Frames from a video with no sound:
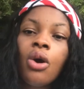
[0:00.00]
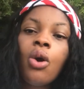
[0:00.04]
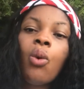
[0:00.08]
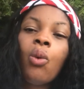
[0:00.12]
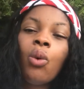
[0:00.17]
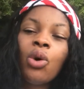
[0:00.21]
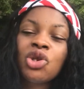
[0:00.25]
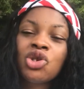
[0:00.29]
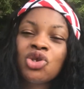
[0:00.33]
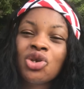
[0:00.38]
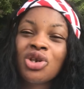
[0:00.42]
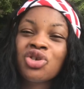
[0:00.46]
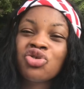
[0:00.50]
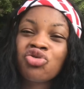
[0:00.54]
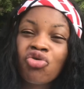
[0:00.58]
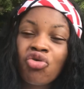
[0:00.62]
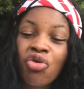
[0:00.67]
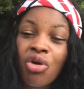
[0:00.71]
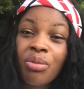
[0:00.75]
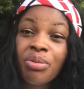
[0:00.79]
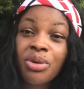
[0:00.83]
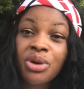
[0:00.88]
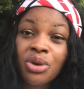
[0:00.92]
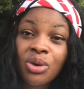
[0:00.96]
what you are
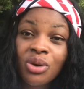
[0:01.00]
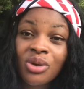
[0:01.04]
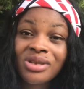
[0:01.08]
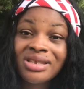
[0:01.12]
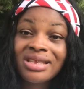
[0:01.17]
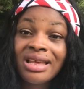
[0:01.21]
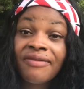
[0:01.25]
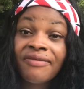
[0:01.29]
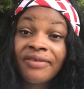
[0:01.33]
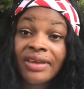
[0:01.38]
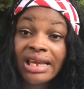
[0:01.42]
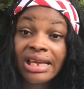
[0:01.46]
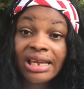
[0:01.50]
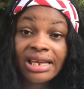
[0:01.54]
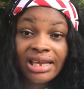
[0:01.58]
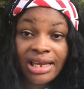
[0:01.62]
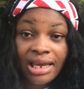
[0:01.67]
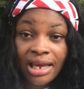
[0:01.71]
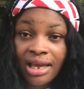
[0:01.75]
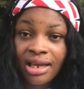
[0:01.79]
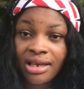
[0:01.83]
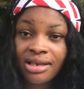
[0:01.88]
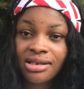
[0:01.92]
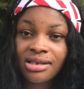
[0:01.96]
scrubbing yourself
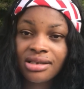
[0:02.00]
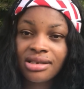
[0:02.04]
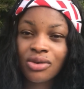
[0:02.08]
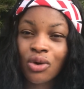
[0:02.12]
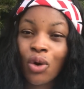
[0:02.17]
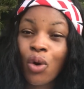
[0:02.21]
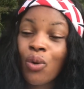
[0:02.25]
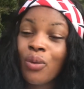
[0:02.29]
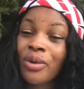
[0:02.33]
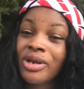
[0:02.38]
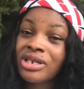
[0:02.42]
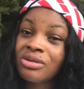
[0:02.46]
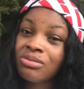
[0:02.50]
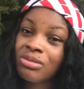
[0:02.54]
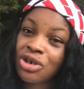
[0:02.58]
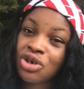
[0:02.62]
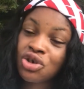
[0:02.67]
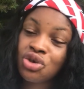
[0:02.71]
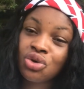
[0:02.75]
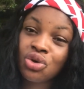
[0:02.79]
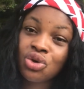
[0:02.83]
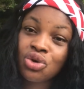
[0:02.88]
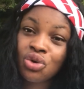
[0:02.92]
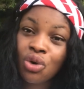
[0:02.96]
against. Always make
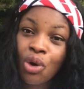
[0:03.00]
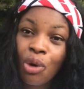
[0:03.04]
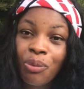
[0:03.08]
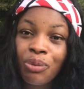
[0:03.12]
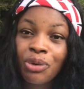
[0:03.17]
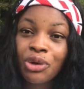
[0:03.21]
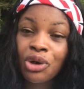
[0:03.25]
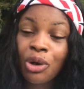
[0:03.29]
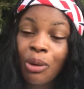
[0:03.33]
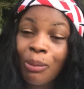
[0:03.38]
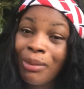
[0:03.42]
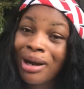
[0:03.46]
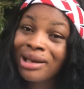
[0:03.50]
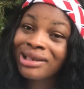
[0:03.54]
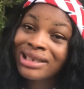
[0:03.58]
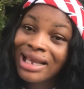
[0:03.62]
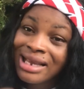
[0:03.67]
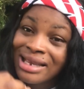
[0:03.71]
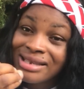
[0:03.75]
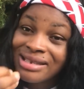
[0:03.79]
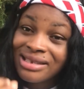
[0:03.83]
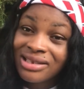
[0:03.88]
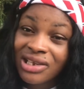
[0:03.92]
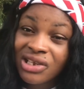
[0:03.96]
sure you open your mouth
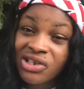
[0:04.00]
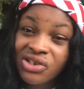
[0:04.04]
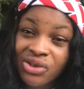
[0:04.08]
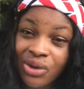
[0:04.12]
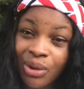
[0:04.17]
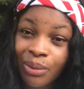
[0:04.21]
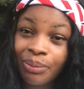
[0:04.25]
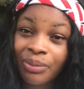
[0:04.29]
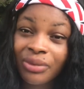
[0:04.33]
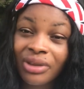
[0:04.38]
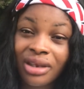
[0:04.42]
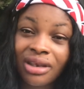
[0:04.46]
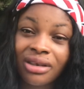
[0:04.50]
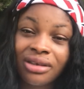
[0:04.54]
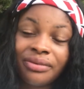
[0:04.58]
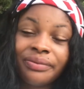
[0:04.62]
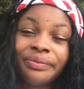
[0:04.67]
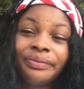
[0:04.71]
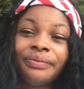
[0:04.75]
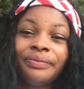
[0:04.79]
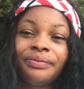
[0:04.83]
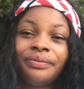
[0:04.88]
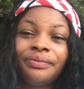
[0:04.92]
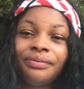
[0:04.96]
and say something.
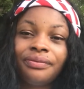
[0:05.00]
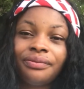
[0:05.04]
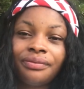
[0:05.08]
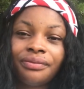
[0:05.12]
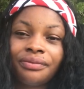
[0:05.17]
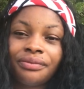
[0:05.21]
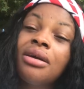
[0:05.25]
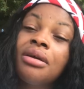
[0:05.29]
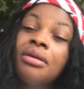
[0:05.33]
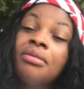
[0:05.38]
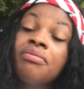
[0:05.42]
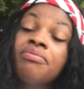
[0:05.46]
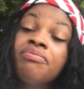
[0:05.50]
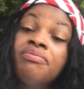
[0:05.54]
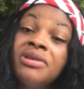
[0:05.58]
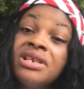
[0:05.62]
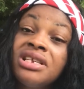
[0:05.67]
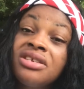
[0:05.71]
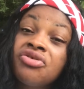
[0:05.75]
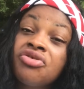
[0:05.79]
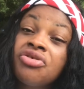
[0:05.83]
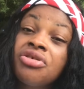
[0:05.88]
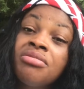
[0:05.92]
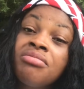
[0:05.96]

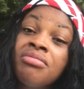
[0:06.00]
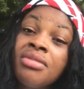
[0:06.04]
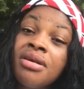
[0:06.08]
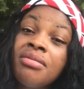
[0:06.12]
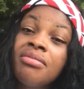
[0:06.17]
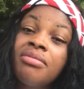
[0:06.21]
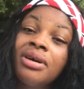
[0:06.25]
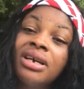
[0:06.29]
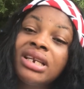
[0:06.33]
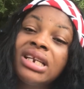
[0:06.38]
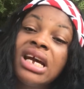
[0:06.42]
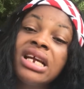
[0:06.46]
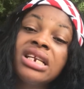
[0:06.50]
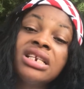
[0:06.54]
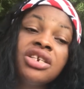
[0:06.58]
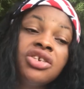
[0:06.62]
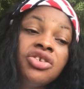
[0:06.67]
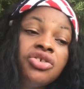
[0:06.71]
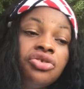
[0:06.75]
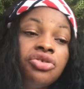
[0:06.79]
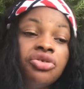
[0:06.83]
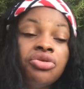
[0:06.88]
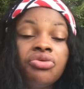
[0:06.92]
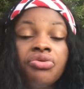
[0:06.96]
Please remember that the
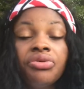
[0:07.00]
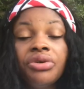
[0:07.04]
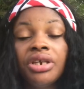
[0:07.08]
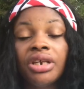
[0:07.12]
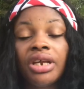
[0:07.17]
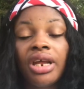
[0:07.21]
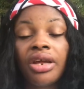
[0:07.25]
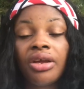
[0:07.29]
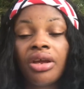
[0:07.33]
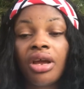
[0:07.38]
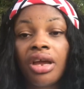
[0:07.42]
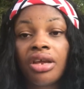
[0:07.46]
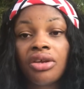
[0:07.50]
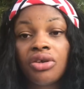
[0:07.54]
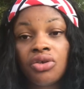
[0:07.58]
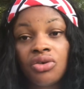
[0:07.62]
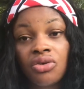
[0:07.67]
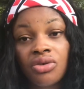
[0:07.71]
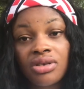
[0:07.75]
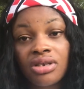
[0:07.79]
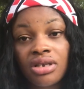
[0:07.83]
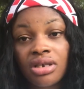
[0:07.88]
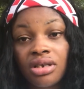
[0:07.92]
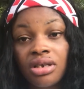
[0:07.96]
urine that you are
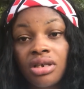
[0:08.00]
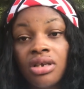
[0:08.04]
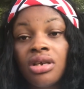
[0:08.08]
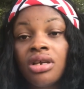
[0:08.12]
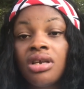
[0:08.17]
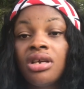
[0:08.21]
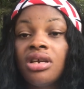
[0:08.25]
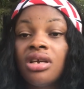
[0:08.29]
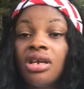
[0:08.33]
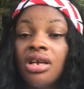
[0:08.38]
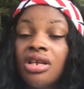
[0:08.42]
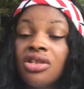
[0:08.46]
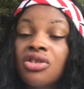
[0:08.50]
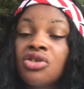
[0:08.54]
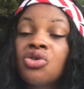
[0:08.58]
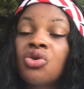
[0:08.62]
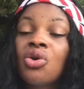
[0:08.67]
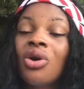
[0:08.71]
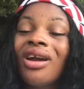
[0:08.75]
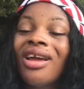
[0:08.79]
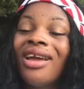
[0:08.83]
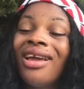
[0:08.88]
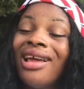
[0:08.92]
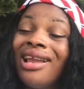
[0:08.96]
using, it's
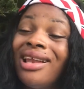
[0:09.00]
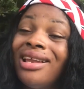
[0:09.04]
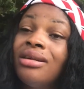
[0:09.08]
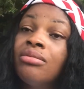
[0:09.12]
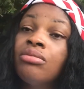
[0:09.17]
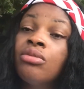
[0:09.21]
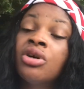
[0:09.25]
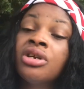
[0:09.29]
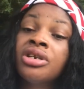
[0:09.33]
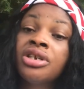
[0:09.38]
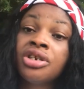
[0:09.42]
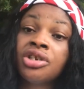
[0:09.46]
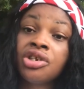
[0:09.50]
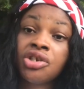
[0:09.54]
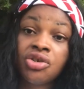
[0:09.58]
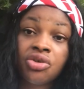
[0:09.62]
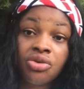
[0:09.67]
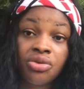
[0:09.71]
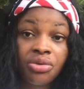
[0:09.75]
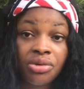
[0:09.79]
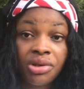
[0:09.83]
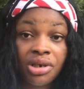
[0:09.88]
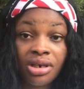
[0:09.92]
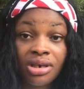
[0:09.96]
your early morning
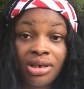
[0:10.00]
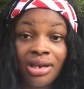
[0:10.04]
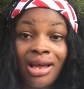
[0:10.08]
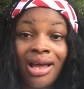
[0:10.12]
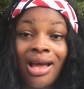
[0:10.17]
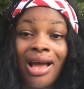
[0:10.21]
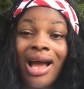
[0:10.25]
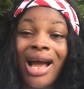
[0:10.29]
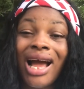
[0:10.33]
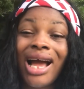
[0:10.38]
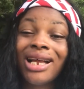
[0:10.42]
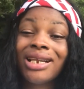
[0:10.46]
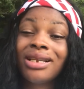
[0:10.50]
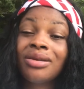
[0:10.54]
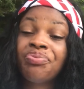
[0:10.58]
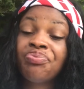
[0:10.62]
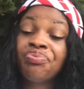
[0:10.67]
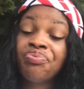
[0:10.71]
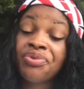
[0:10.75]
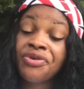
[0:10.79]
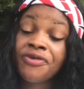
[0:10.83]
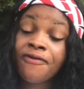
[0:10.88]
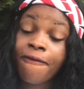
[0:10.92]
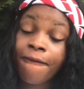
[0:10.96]
urine. And
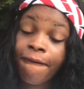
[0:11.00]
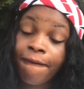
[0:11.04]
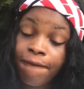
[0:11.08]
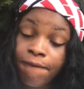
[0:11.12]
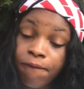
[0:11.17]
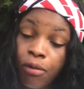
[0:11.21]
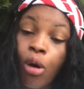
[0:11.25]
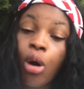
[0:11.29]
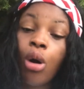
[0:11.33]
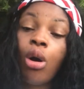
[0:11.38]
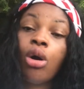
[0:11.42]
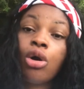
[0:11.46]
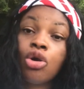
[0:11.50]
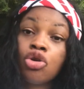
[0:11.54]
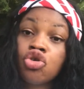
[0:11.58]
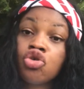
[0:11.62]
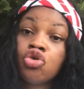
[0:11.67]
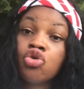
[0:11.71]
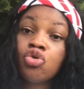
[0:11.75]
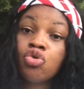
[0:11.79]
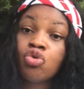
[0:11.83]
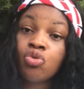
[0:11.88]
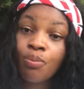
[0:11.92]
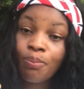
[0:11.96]
before
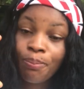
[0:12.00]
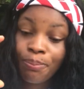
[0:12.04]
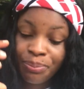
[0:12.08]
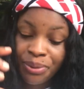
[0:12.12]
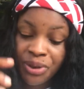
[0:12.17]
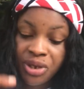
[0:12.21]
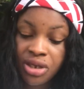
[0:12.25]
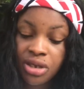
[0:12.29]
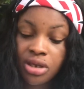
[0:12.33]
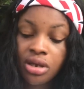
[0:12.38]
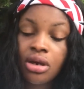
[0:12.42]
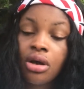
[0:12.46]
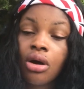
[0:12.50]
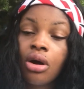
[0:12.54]
you pee,